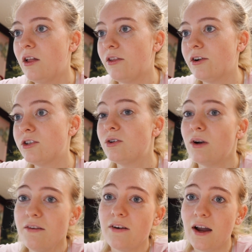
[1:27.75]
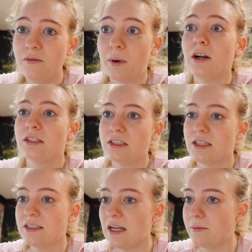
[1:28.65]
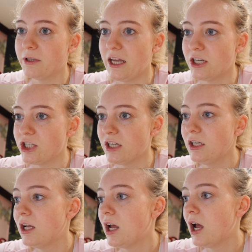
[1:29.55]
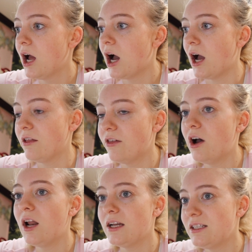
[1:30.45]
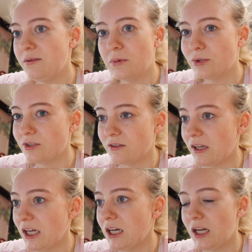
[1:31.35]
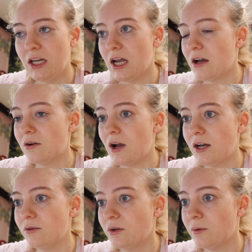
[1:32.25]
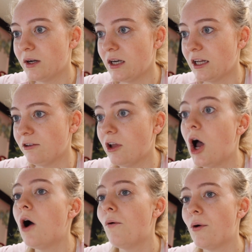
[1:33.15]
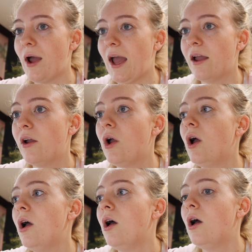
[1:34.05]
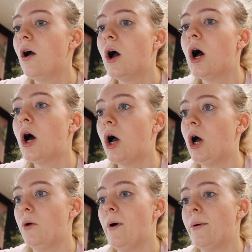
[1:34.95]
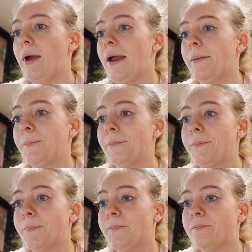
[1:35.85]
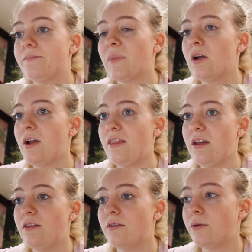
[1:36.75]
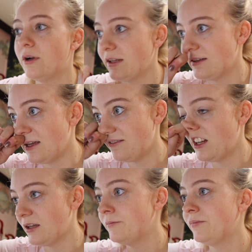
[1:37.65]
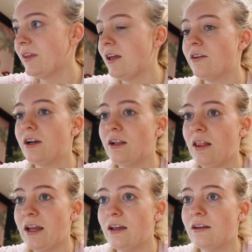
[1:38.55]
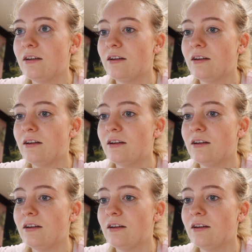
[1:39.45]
there's 25 parts to this application. I thought I did most of it, and now I don't know where it is. Oh, okay. Oh, okay. Okay, thank the Lord it saved it. I thought it, like,